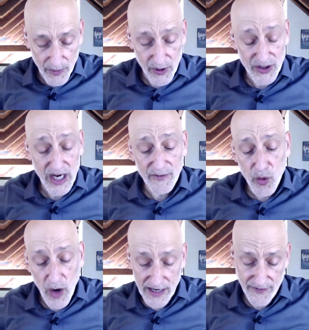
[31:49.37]
You can save
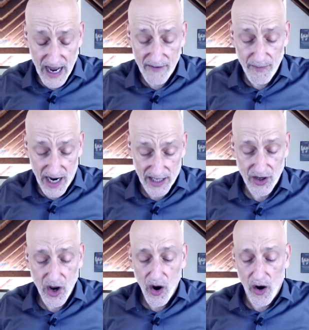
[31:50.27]
$25
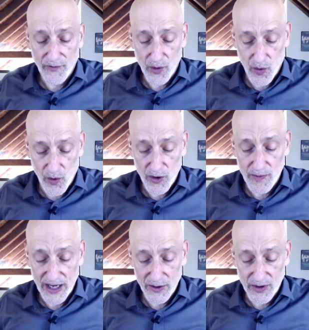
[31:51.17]
off your order
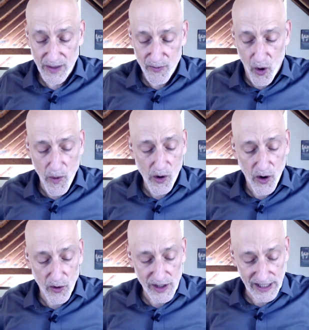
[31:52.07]
by using promo
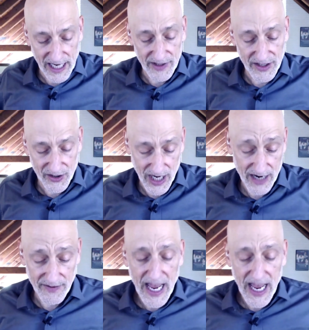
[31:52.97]
code Klavan to save.